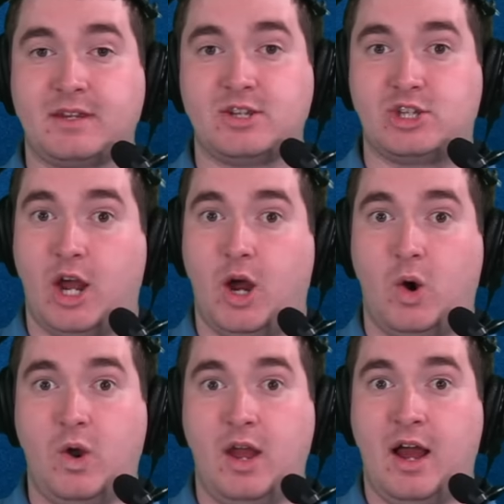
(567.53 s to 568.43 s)

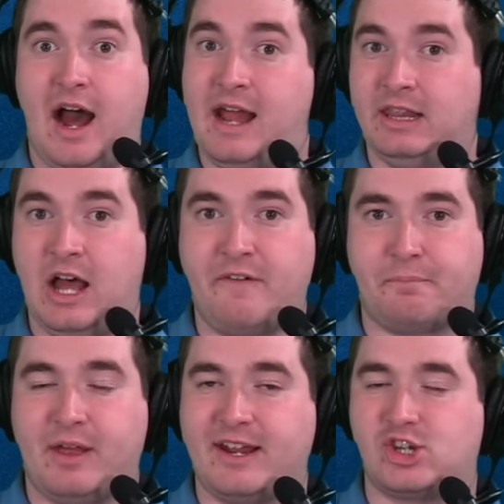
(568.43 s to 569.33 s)
So I loved
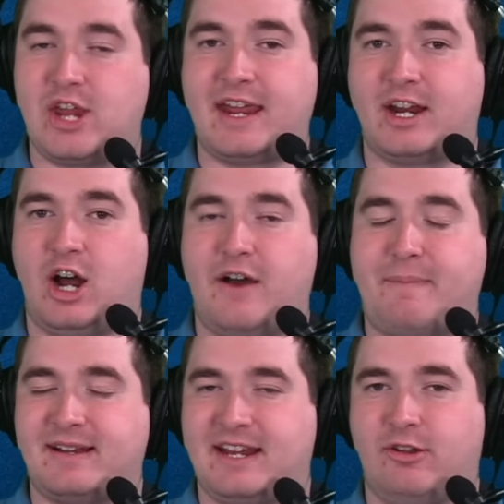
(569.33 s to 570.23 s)
playing Shake It Off
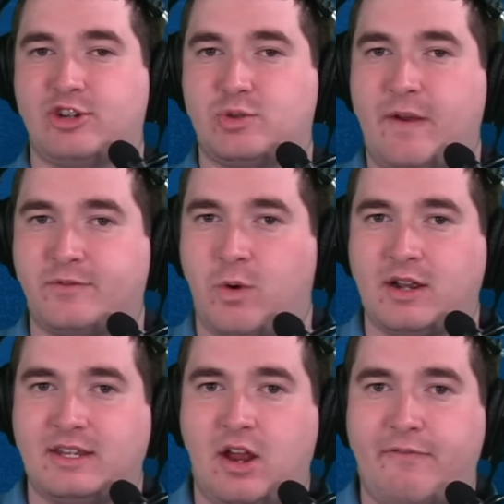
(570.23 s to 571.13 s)
by Taylor Swift
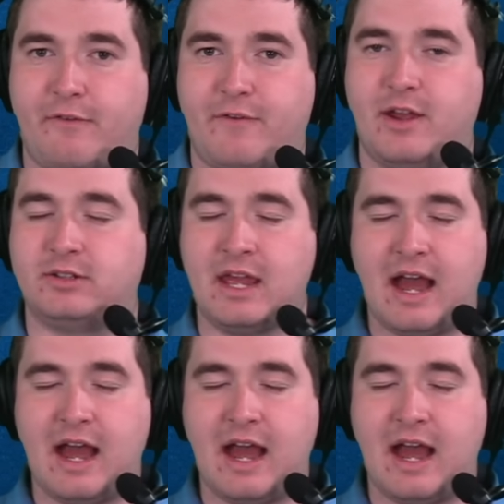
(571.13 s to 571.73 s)
walking off the field.